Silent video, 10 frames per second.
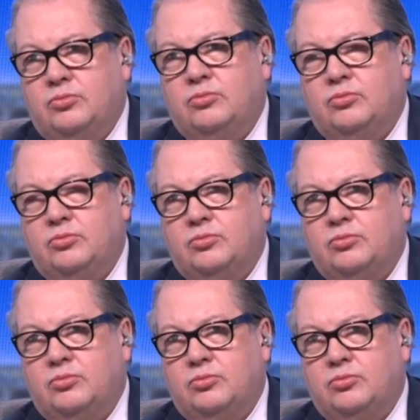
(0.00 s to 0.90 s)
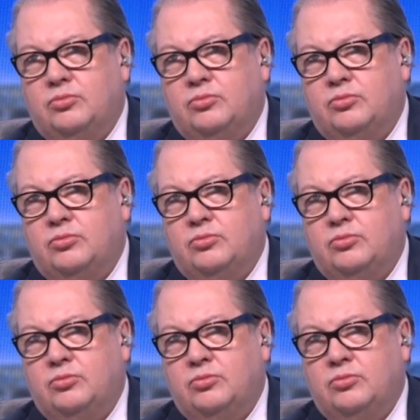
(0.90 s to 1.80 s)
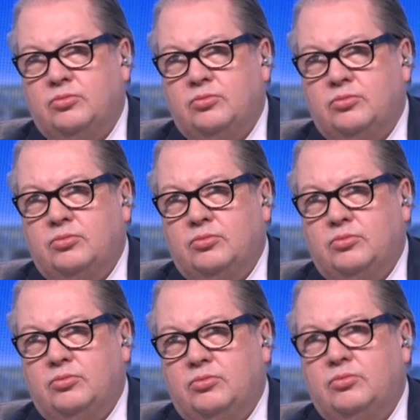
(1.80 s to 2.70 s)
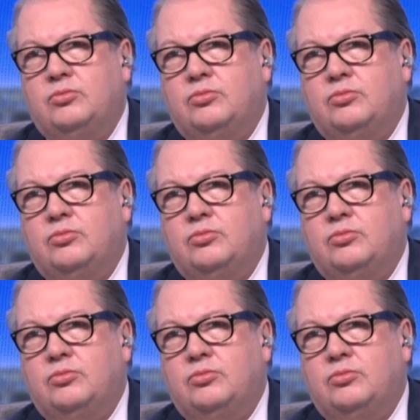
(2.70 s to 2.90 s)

(not speaking)